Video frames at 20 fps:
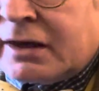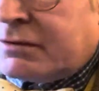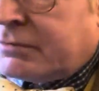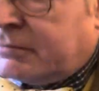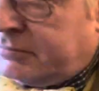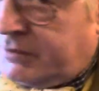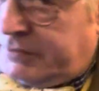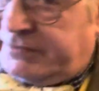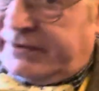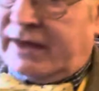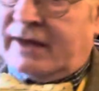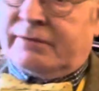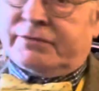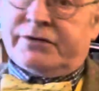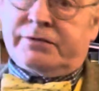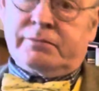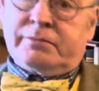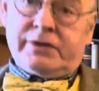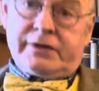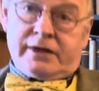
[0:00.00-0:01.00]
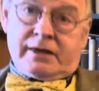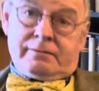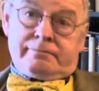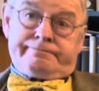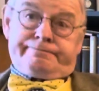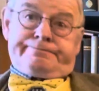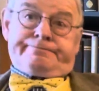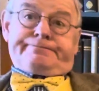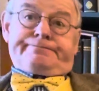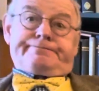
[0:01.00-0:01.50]
my father's mother,
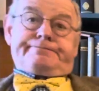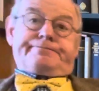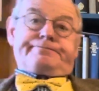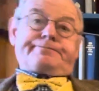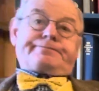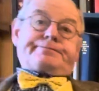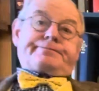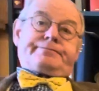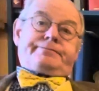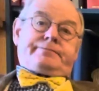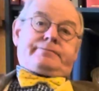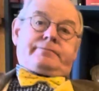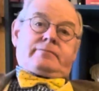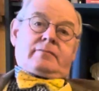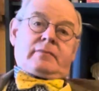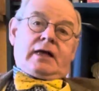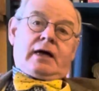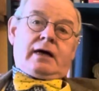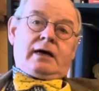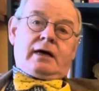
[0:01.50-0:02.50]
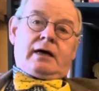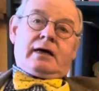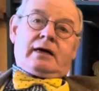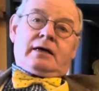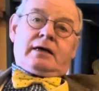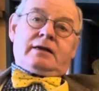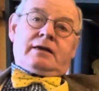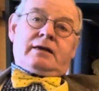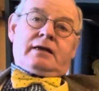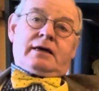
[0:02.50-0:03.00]

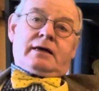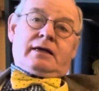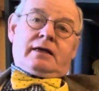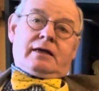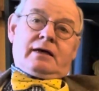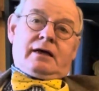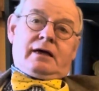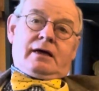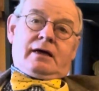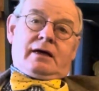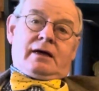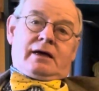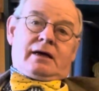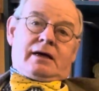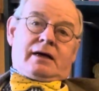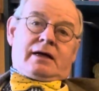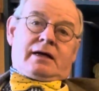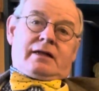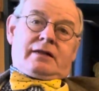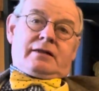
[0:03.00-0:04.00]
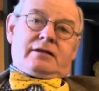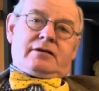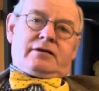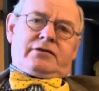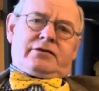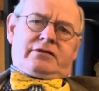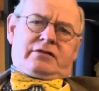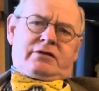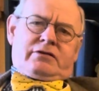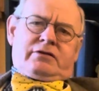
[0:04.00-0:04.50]
and
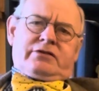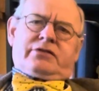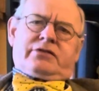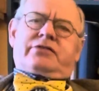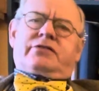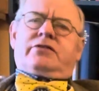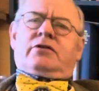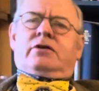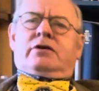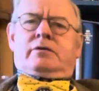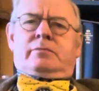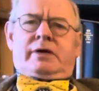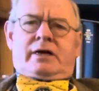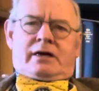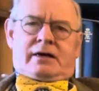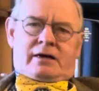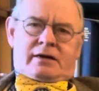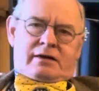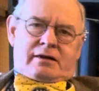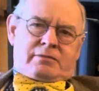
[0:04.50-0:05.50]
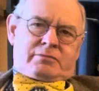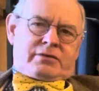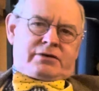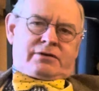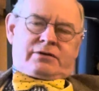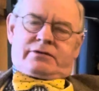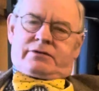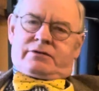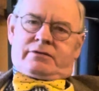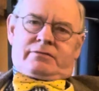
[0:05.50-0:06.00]
there is a story behind it,
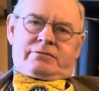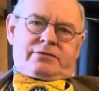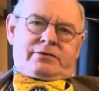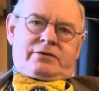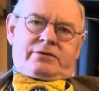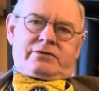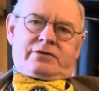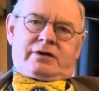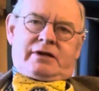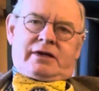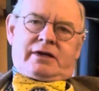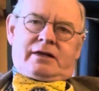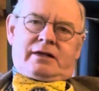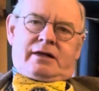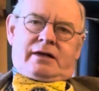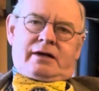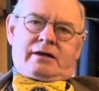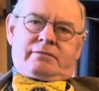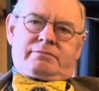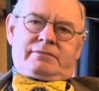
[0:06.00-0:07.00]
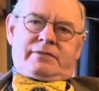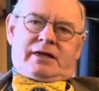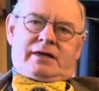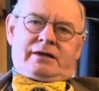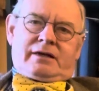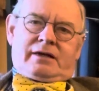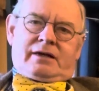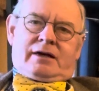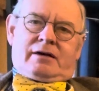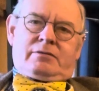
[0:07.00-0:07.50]
which unfortunately I
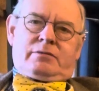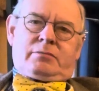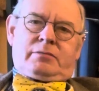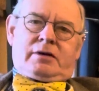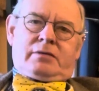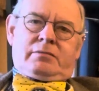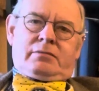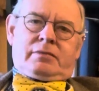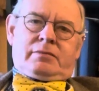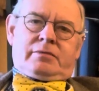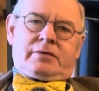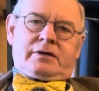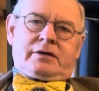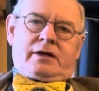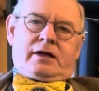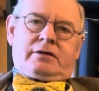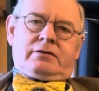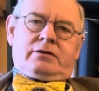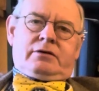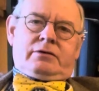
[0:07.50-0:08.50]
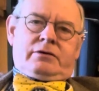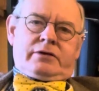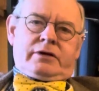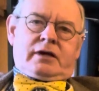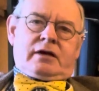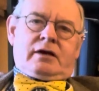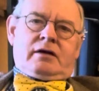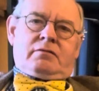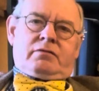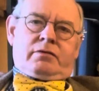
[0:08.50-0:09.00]
can't remember, but I know it
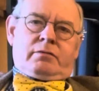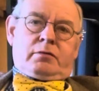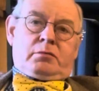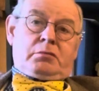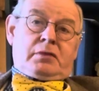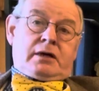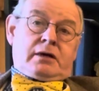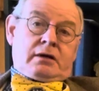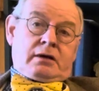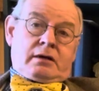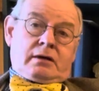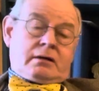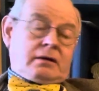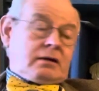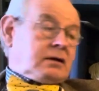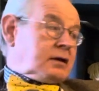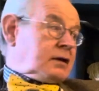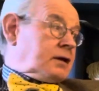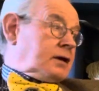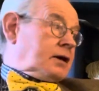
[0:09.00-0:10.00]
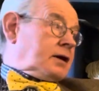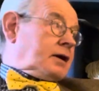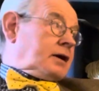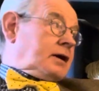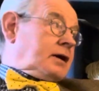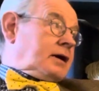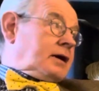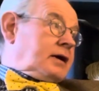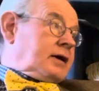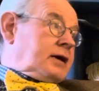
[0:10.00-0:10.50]
came from America,
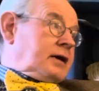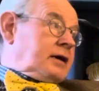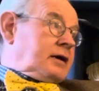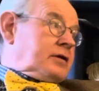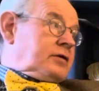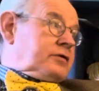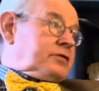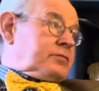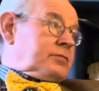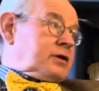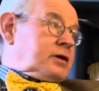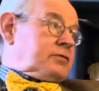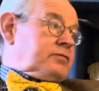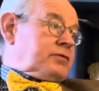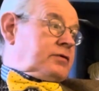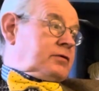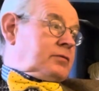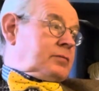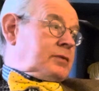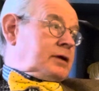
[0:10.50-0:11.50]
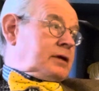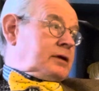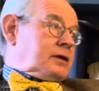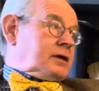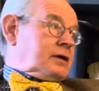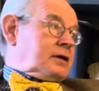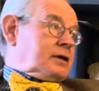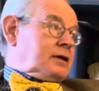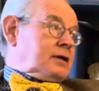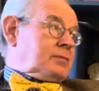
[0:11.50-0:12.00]
and it's made from
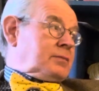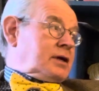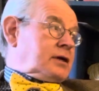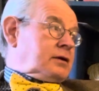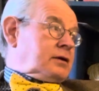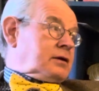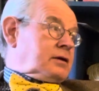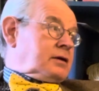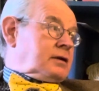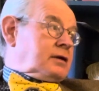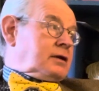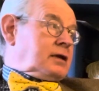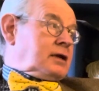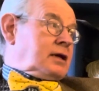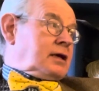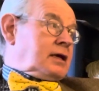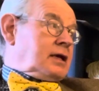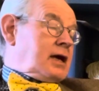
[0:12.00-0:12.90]
American,